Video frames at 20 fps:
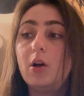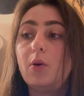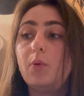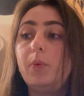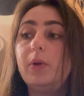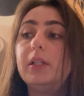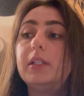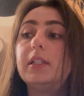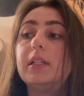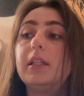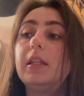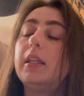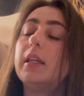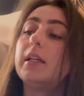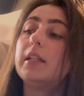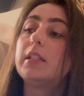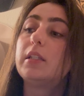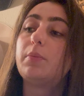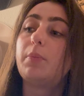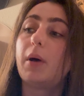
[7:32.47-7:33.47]
We did
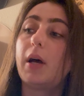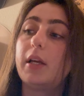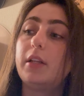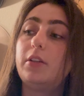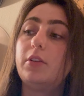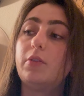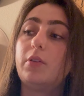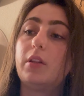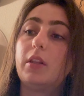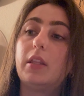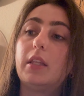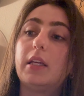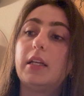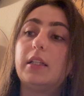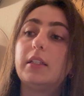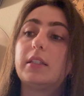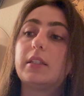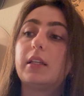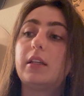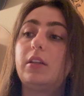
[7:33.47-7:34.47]
this by doing
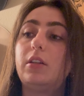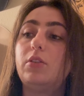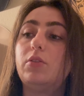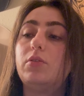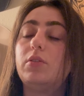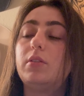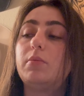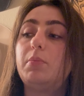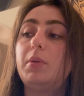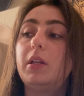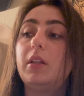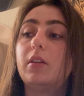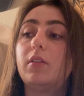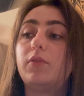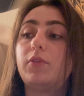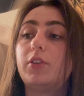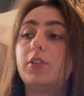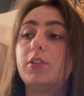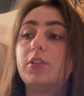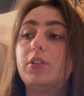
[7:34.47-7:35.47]
things like being the
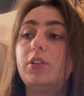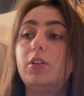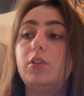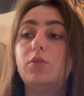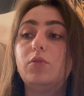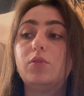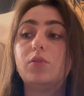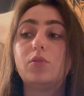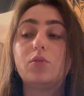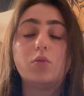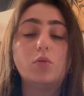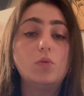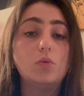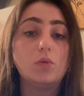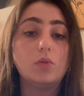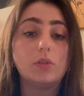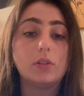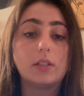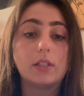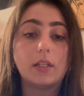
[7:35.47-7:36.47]
first to use
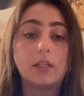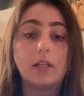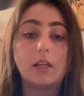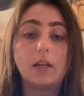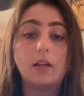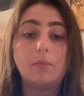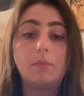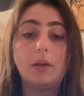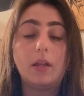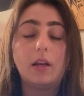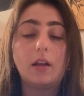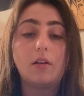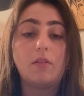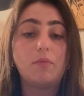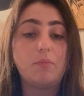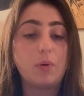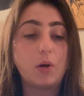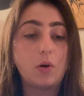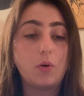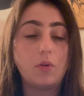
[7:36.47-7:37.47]
tools and made out
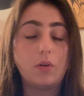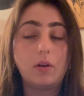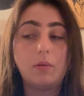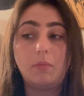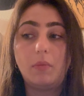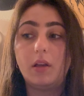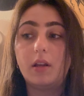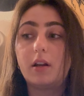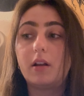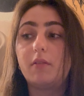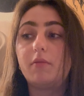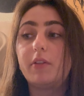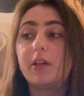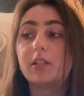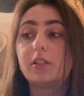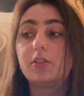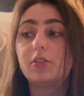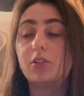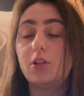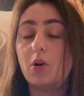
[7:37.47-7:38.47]
of bone and made out of that
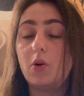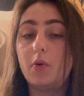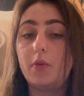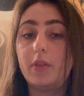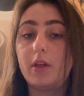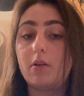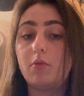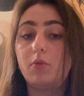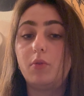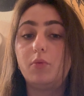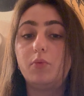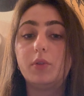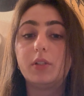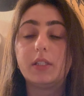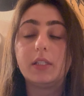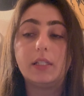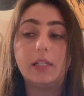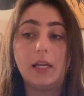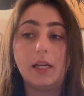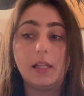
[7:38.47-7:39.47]
stone that would
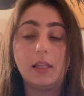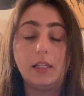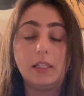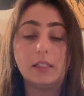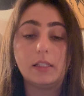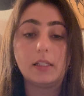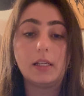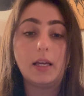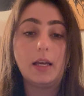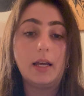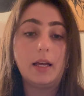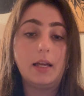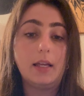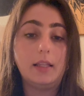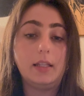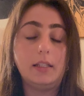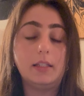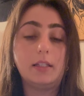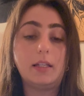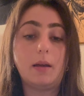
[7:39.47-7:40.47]
withstand these
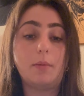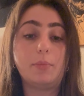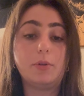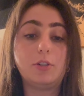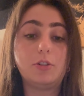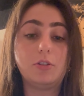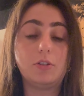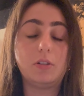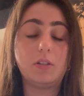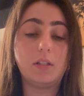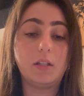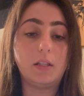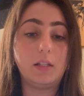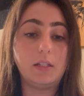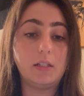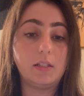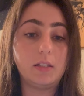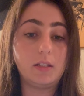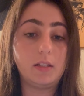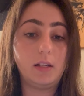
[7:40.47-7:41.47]
temperatures and
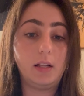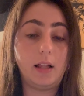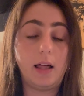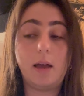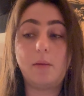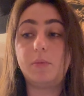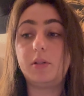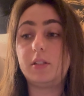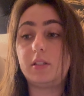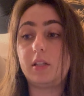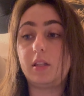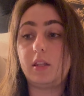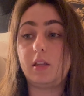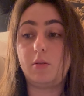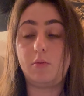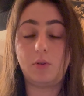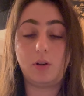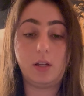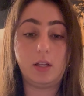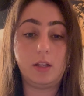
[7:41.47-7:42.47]
these climates that they
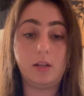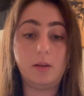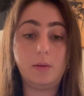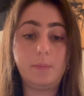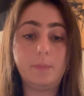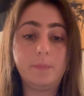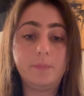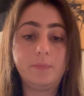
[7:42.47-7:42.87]
were in.